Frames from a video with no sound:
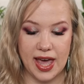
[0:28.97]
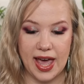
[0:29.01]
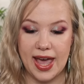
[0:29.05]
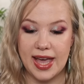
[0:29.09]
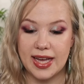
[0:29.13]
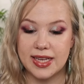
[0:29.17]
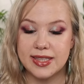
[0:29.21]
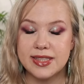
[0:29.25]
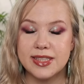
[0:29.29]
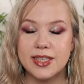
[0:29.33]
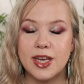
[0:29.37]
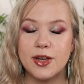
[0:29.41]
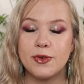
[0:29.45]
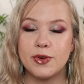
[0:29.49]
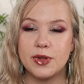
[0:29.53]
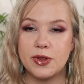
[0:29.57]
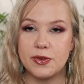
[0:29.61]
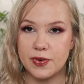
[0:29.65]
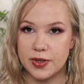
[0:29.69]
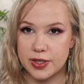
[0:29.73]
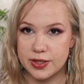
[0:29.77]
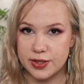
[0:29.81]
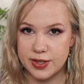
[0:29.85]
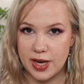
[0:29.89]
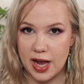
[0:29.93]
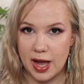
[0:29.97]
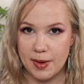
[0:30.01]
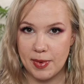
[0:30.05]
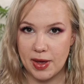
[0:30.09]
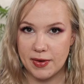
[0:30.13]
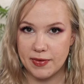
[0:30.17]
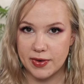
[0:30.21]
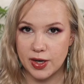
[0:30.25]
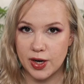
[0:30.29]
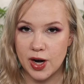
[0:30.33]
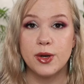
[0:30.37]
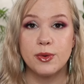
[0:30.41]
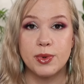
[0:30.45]
And for the first time
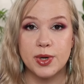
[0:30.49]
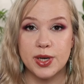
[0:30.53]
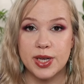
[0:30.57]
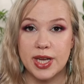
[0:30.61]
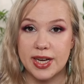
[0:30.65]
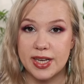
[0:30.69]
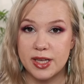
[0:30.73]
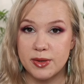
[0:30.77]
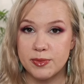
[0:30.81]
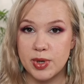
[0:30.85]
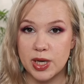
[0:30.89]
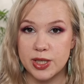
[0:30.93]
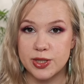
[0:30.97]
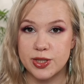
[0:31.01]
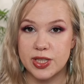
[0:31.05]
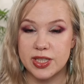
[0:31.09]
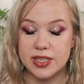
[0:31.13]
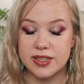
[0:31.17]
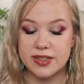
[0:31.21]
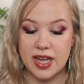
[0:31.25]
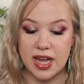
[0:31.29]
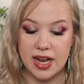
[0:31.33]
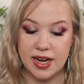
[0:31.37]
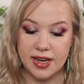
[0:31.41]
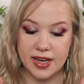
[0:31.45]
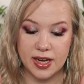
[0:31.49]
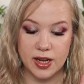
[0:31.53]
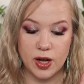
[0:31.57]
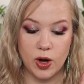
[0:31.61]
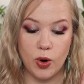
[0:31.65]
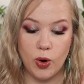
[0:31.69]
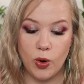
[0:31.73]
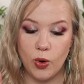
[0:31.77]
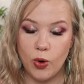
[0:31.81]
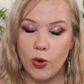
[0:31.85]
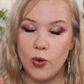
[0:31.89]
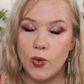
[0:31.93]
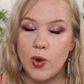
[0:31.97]
ever, we're getting brushes, and
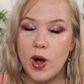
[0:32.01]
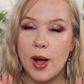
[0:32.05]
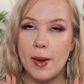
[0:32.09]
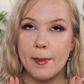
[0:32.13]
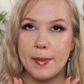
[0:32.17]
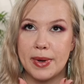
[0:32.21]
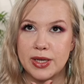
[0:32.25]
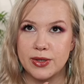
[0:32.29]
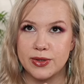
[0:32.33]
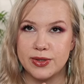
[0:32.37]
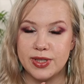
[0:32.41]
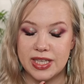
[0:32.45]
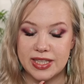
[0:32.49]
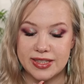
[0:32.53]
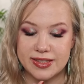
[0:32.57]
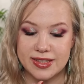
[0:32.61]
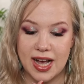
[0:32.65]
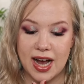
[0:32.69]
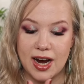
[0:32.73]
oh my goodness,